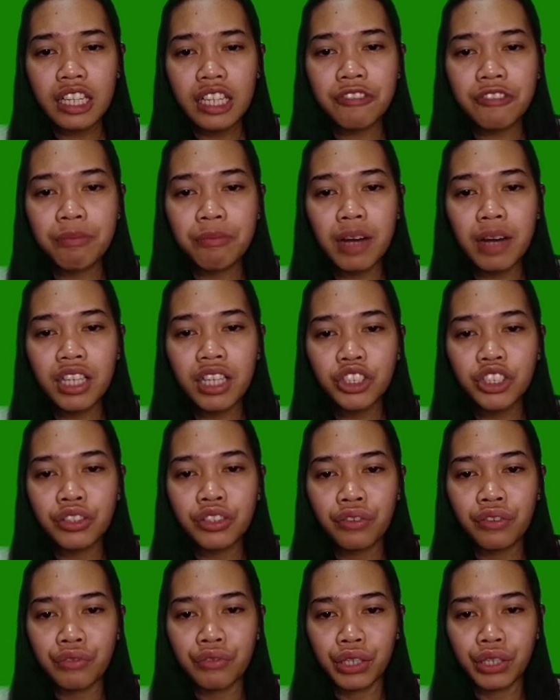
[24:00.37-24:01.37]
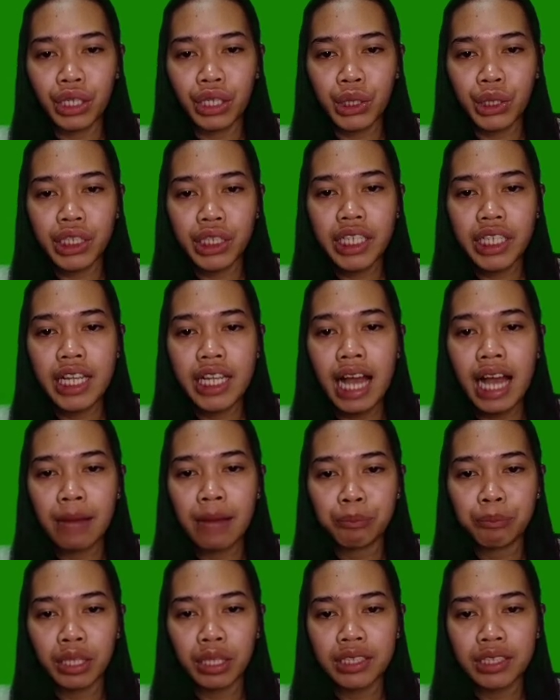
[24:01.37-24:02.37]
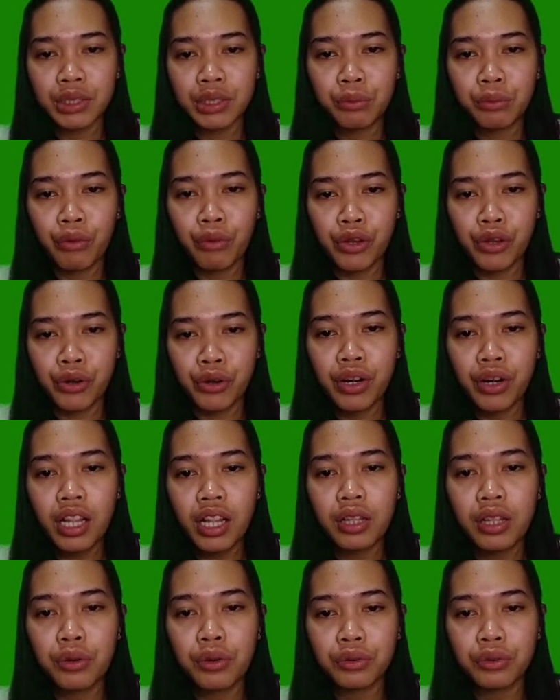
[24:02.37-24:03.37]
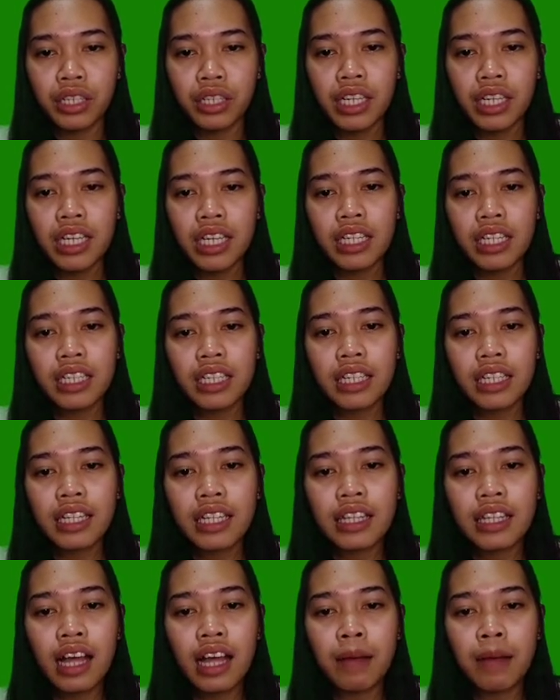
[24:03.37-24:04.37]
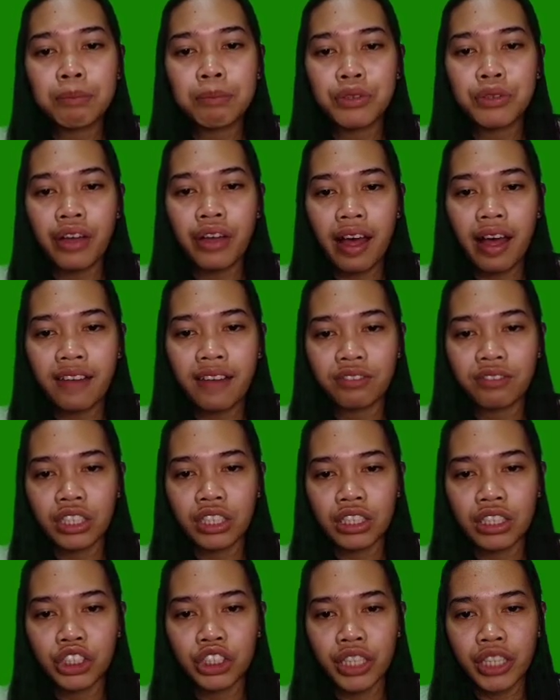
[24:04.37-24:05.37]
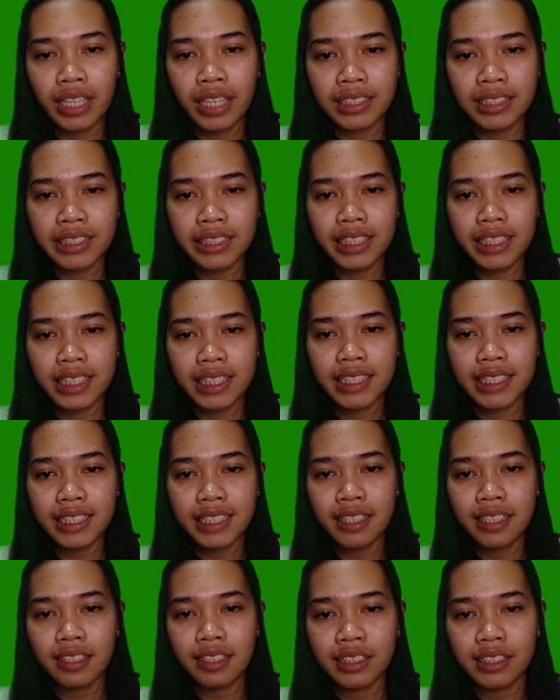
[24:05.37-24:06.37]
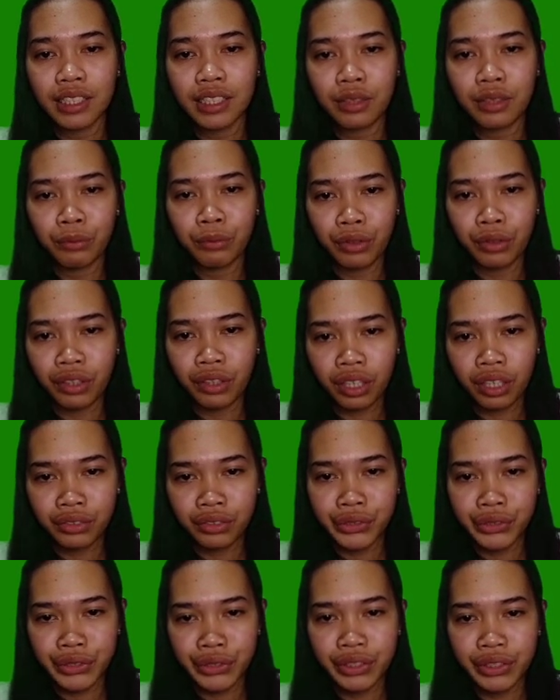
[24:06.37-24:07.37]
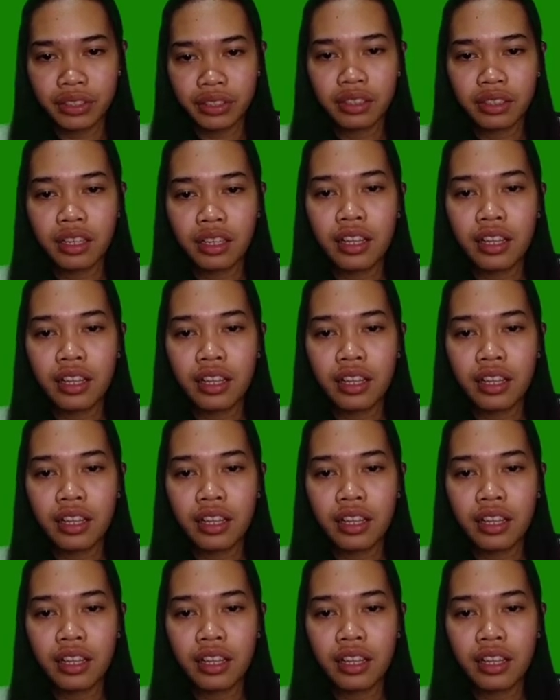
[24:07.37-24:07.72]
If much of your learning happens when you're alone, it can help to have a chance to discuss it with others.